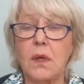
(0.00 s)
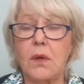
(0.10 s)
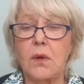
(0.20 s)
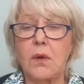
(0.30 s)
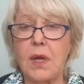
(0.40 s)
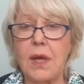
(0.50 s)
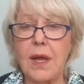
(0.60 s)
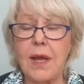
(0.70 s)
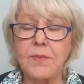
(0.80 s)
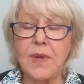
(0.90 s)
Oh,
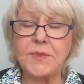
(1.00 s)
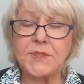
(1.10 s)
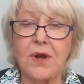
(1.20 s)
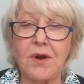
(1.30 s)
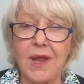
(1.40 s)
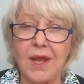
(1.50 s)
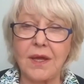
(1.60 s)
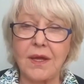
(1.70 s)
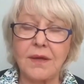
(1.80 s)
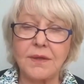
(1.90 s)
I'm
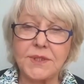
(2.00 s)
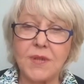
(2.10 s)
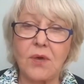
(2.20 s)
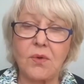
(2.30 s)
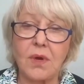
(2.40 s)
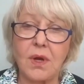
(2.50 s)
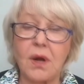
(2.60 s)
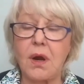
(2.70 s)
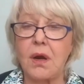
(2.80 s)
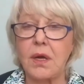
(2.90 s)
sorry. So
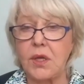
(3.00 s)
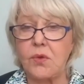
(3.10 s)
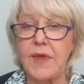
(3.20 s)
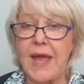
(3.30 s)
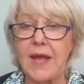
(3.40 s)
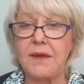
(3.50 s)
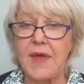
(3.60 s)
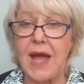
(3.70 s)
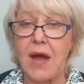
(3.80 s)
are you the head of the